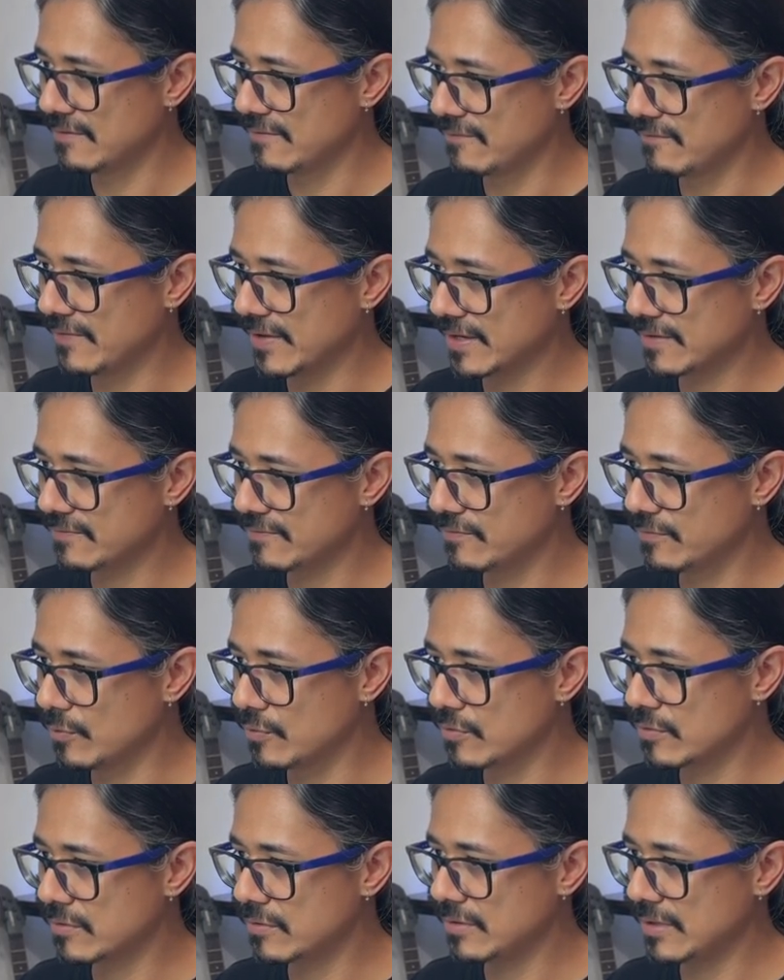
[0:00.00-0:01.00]

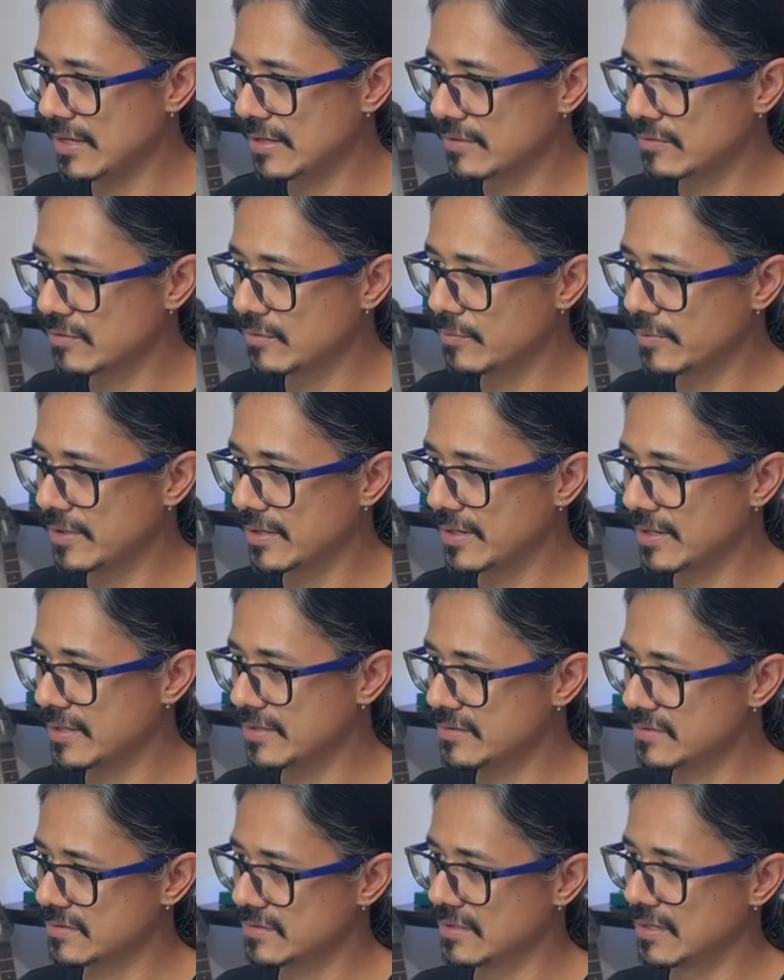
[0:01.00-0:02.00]
vec4. I don't know what it
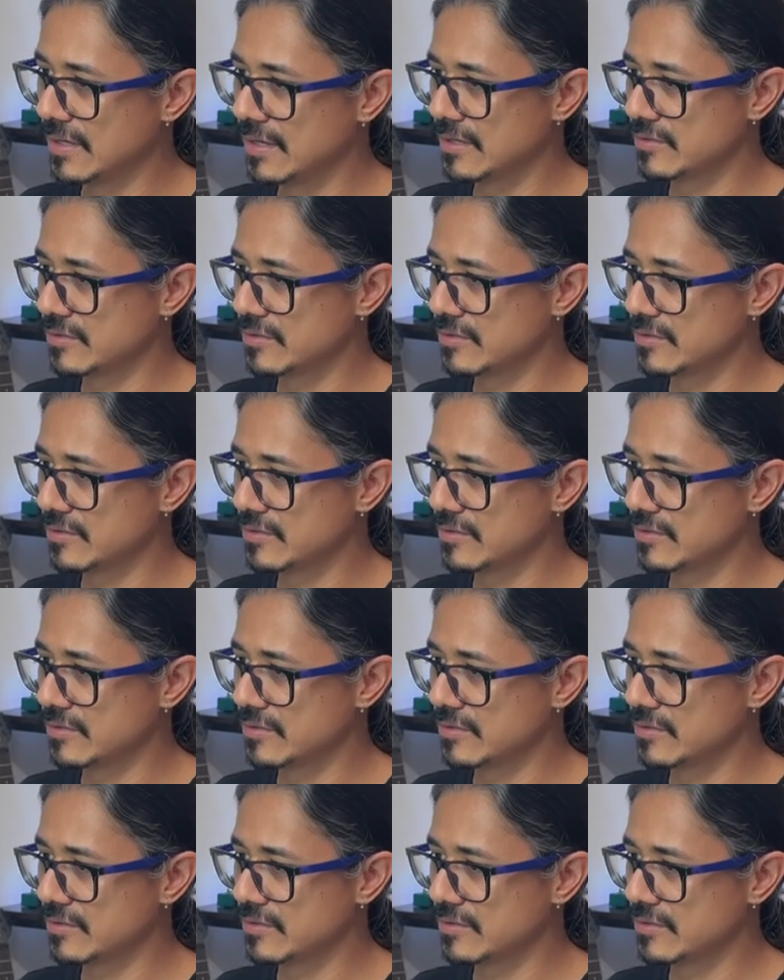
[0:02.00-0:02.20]
is.